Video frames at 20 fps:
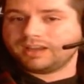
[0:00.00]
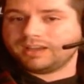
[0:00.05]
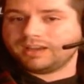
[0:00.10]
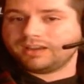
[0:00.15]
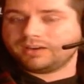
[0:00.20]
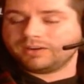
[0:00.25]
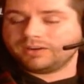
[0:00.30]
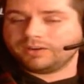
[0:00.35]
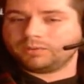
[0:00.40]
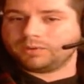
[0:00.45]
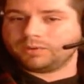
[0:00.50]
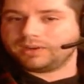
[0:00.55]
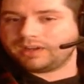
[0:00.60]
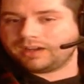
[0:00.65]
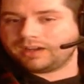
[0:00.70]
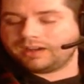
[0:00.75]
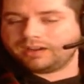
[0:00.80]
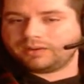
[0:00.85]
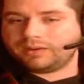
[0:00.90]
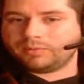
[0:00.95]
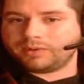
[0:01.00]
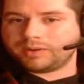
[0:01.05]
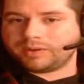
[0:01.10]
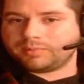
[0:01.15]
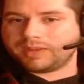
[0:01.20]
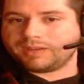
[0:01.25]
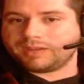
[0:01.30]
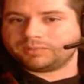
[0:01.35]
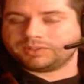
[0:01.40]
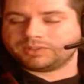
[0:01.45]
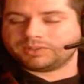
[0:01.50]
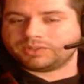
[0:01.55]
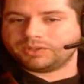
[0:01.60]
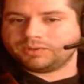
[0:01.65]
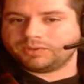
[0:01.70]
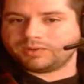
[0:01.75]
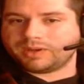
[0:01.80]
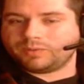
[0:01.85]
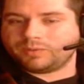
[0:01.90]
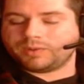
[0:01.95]
Or would I be able
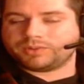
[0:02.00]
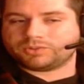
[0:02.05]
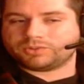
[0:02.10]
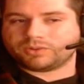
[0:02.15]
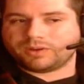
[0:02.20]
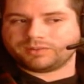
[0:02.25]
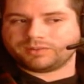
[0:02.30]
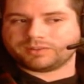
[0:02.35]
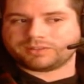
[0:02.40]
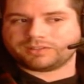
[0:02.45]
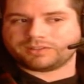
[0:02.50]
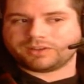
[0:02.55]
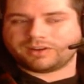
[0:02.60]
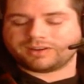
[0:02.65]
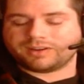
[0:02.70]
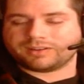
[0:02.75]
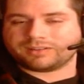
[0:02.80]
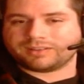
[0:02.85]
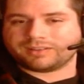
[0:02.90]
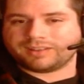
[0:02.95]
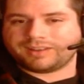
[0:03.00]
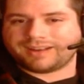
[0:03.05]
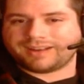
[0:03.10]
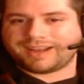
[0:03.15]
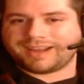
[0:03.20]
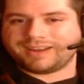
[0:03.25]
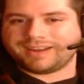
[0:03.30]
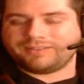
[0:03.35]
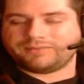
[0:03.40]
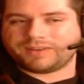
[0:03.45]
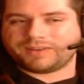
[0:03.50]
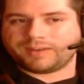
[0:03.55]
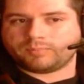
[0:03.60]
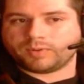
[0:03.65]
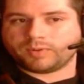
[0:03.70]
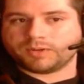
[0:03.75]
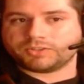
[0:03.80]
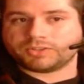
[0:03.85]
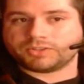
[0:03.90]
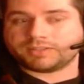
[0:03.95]
to withdraw the stock that I've
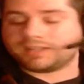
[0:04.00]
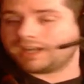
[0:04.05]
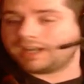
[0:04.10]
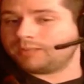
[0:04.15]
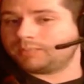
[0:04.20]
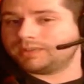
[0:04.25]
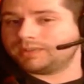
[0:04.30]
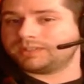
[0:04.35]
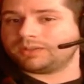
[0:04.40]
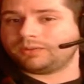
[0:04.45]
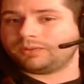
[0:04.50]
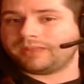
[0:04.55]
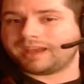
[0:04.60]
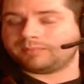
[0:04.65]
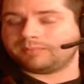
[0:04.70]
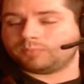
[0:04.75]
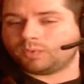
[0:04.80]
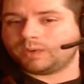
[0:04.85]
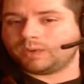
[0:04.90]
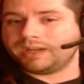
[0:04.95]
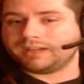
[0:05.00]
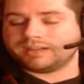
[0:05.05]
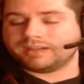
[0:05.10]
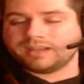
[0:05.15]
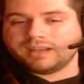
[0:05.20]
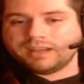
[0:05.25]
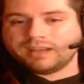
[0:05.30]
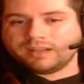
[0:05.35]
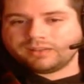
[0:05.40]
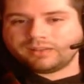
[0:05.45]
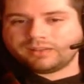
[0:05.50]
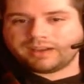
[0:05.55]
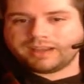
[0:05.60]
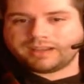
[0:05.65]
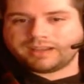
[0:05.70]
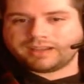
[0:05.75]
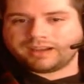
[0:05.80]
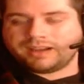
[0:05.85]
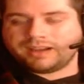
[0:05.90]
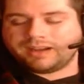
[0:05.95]
purchased up until that point?
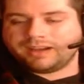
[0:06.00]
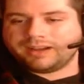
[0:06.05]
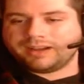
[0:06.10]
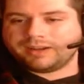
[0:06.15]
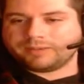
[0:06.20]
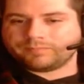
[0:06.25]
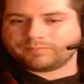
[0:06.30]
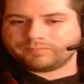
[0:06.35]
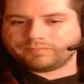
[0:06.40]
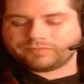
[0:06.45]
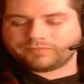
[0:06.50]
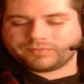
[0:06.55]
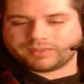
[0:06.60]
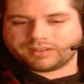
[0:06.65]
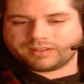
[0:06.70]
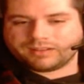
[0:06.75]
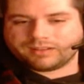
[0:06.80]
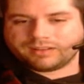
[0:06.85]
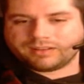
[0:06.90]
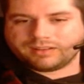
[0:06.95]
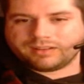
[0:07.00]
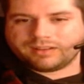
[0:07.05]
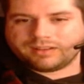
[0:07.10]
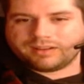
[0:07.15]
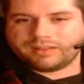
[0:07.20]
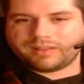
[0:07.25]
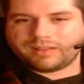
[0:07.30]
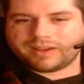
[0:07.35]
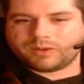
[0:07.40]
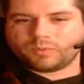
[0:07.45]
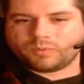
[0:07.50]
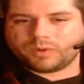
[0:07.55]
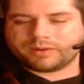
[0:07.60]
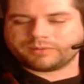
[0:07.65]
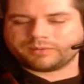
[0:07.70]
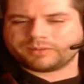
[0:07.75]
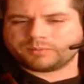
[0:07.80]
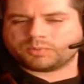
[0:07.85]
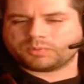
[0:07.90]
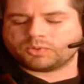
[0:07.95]
Like, what are
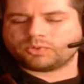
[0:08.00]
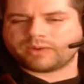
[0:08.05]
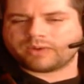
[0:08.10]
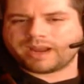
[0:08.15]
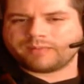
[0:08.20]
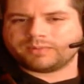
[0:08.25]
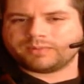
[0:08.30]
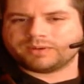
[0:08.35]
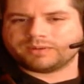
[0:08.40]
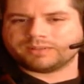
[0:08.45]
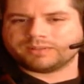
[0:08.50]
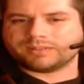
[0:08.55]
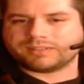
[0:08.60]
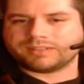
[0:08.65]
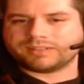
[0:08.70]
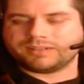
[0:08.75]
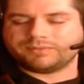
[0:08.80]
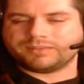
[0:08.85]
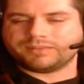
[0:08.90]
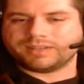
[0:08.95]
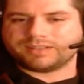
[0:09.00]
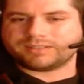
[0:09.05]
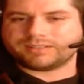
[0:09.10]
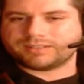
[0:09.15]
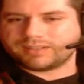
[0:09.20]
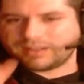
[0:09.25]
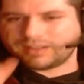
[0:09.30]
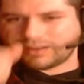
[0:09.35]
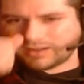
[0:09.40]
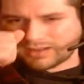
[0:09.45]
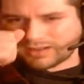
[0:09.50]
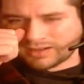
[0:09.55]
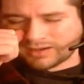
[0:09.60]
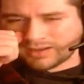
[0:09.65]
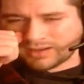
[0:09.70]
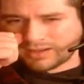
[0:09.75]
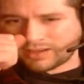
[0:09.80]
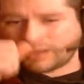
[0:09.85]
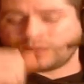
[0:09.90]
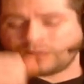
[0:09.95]
the parameters of this,
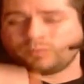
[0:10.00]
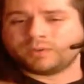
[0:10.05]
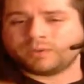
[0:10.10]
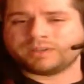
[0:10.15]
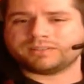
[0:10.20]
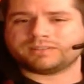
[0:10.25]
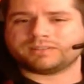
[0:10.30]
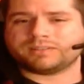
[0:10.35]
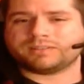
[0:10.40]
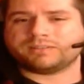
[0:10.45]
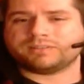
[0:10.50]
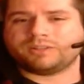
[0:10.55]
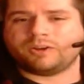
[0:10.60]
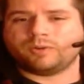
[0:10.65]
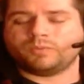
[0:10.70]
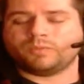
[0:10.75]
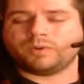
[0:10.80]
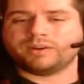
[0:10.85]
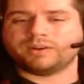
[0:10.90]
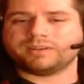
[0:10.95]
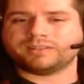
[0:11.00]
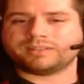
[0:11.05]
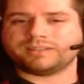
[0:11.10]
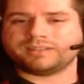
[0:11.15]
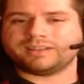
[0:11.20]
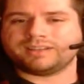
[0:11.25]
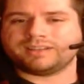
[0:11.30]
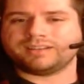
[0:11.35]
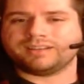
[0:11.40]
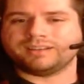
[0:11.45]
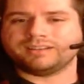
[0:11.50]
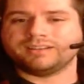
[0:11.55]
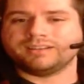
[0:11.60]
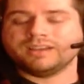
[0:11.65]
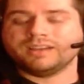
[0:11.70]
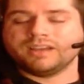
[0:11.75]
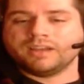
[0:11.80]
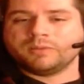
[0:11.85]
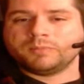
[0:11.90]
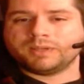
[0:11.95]
and what is the slope? Where is the end?
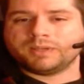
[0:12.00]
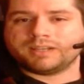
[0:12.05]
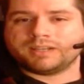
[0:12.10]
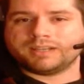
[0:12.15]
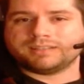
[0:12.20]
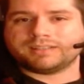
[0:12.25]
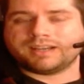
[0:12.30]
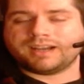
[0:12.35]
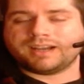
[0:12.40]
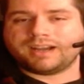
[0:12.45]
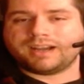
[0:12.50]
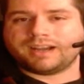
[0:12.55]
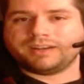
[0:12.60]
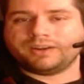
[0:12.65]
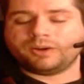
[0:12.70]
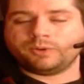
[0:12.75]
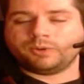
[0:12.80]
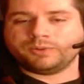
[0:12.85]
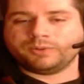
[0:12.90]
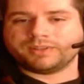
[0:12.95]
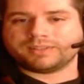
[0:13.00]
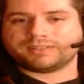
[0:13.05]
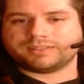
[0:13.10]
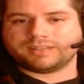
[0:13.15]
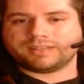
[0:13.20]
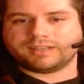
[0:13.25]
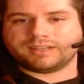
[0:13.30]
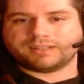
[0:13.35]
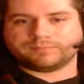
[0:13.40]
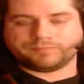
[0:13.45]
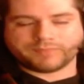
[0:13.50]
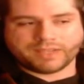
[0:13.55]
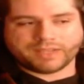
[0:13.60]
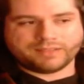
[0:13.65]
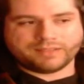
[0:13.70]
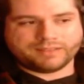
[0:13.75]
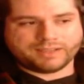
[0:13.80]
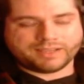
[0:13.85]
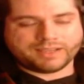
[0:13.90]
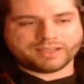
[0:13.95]
Because I know this in
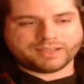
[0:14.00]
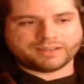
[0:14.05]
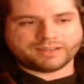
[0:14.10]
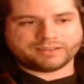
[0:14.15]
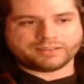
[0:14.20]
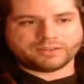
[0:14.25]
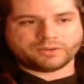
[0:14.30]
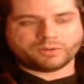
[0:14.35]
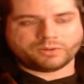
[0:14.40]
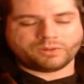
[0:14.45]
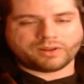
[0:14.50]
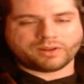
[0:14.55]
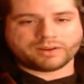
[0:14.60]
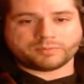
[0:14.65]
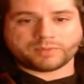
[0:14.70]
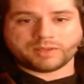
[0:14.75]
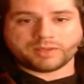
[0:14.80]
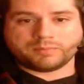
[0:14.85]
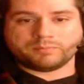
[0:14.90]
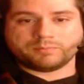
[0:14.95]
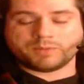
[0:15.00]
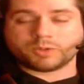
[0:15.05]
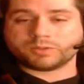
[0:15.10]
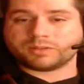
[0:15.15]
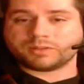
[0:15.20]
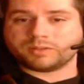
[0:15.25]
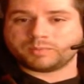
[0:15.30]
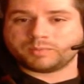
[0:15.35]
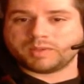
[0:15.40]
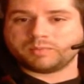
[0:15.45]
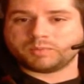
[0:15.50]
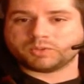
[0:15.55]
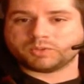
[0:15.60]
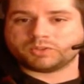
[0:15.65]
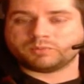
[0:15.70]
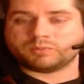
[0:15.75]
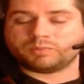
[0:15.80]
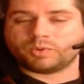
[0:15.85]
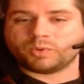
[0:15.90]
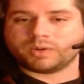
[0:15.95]
the end, you know, a lot of people, most of the people
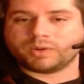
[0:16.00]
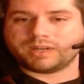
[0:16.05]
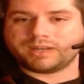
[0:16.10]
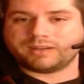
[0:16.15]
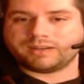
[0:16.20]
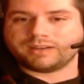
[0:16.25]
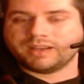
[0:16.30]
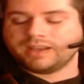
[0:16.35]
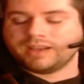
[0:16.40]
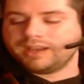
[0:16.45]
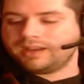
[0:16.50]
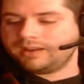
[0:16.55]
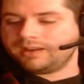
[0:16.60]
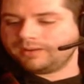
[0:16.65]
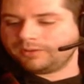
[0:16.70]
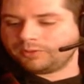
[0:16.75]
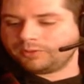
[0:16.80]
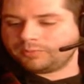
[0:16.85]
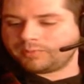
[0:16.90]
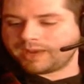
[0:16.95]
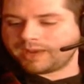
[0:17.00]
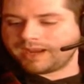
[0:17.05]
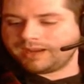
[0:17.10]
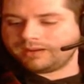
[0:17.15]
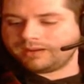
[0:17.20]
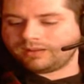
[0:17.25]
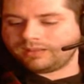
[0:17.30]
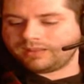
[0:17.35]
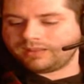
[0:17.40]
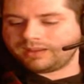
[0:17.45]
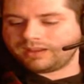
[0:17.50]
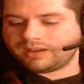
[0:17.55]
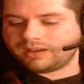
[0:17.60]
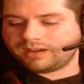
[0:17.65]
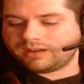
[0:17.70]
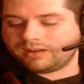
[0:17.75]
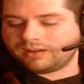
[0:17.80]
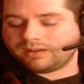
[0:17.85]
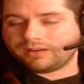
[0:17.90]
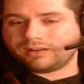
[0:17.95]
supporting, you know, the ban on
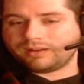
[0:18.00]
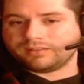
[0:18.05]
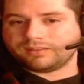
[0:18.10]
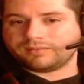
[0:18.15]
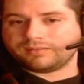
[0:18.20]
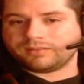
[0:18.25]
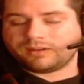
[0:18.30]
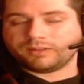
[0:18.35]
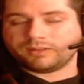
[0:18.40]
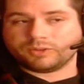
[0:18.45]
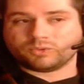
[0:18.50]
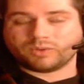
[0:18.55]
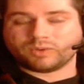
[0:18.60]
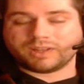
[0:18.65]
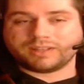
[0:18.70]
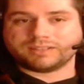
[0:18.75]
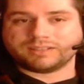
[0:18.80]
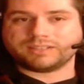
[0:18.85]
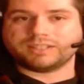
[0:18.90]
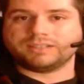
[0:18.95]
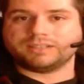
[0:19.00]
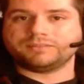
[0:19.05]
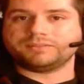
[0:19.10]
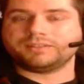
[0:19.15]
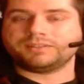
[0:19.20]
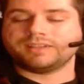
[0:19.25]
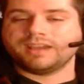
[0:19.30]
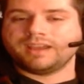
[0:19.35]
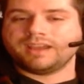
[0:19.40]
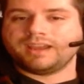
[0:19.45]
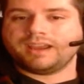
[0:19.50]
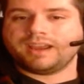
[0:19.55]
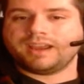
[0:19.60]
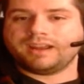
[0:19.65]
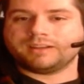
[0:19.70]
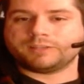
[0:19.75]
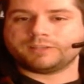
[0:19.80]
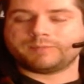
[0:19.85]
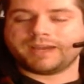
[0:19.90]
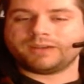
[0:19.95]
the relatives
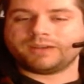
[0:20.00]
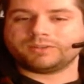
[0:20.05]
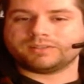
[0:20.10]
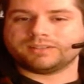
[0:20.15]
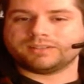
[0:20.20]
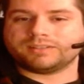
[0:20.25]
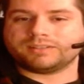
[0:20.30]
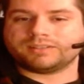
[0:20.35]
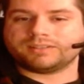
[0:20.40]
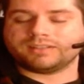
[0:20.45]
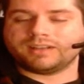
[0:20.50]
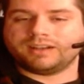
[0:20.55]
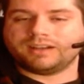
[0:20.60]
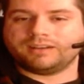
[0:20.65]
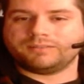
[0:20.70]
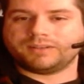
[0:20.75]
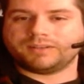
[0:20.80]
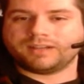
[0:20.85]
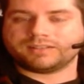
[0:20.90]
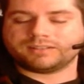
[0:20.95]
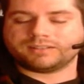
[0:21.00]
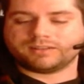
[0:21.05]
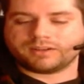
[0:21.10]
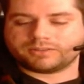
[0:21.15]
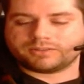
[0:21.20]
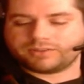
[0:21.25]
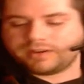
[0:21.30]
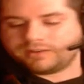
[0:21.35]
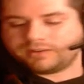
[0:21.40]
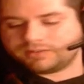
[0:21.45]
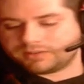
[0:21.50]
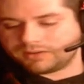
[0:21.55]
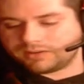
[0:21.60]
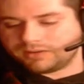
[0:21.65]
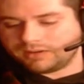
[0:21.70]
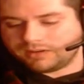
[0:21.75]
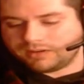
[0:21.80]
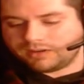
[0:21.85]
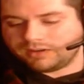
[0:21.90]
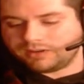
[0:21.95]
and spouses of stock traders
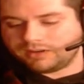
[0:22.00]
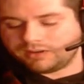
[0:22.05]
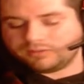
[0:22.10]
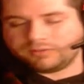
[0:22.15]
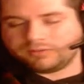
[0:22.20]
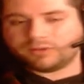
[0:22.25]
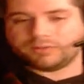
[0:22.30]
are